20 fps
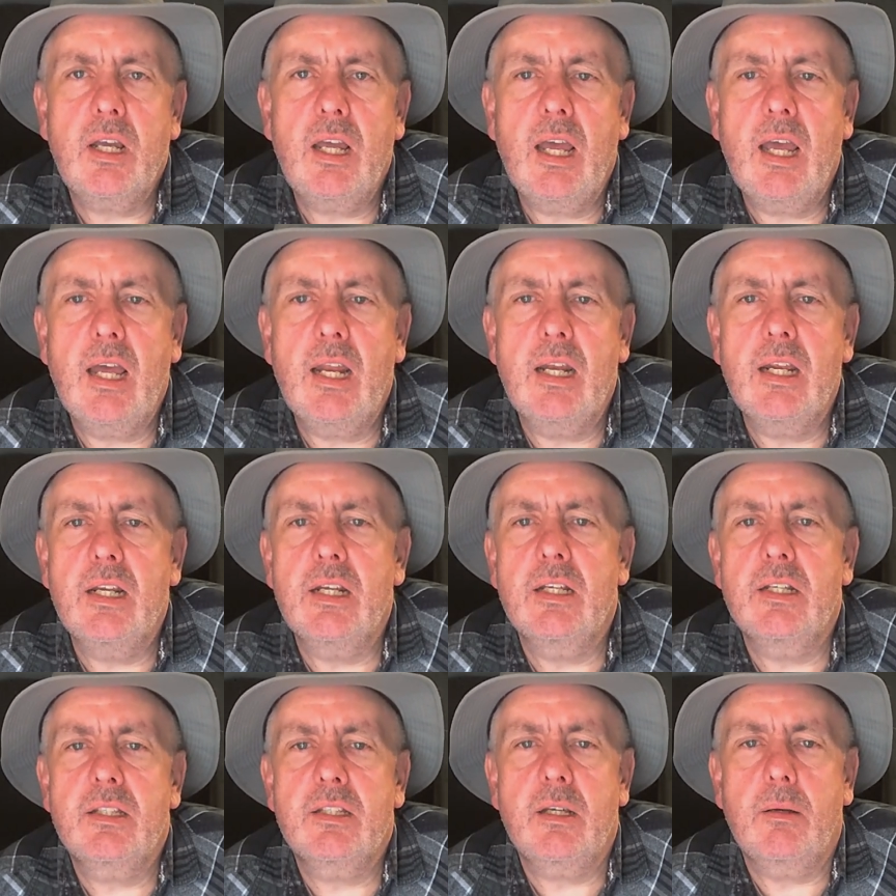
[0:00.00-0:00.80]
and it
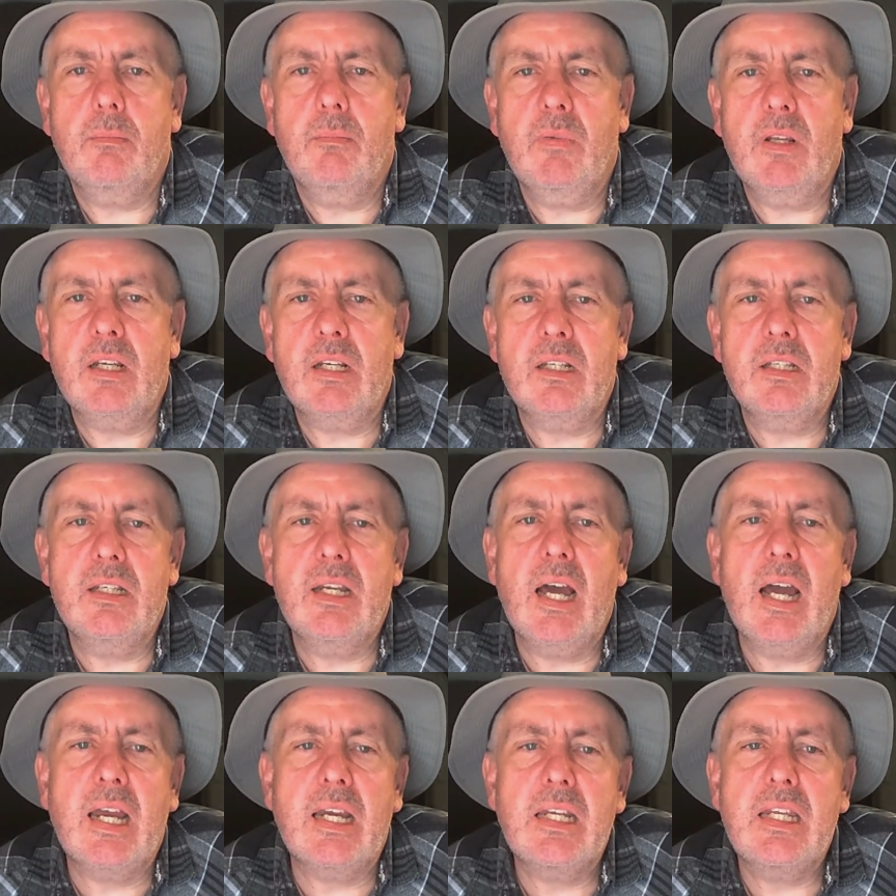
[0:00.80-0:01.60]
is something like
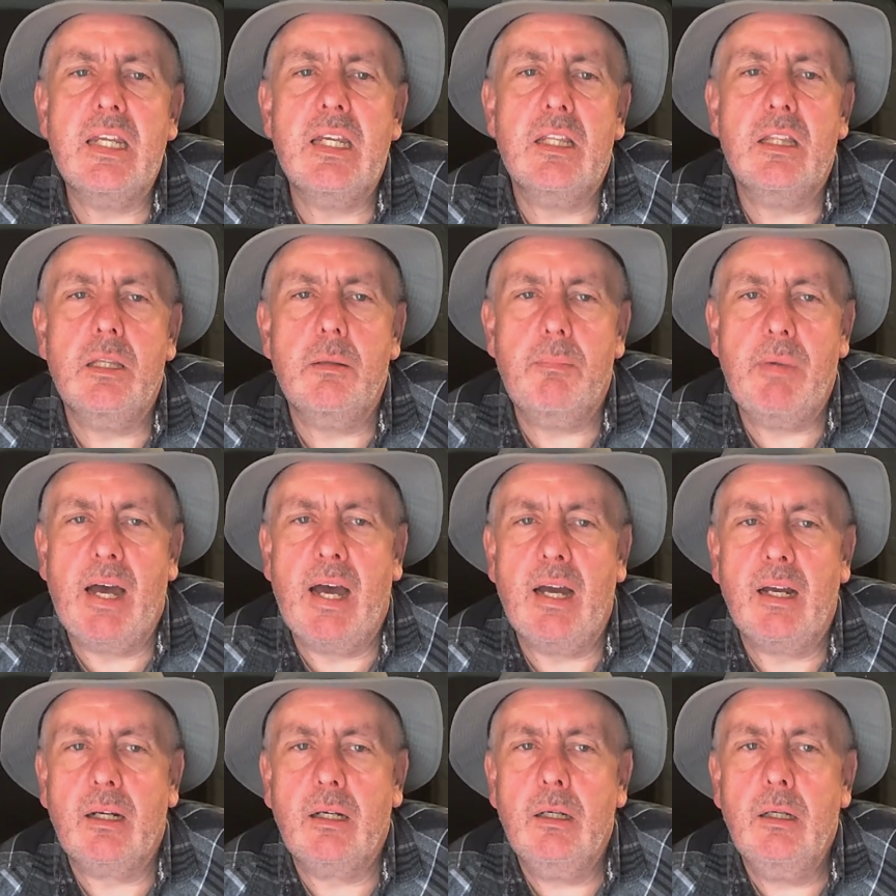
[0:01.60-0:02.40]
90 in the
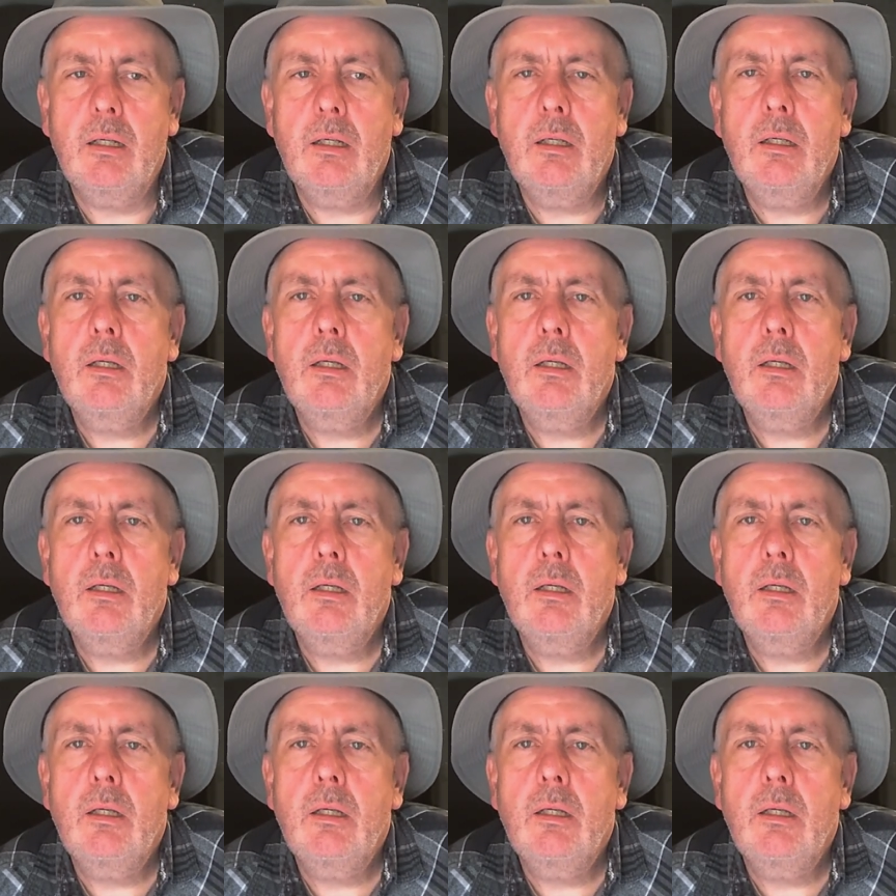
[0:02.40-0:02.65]
back,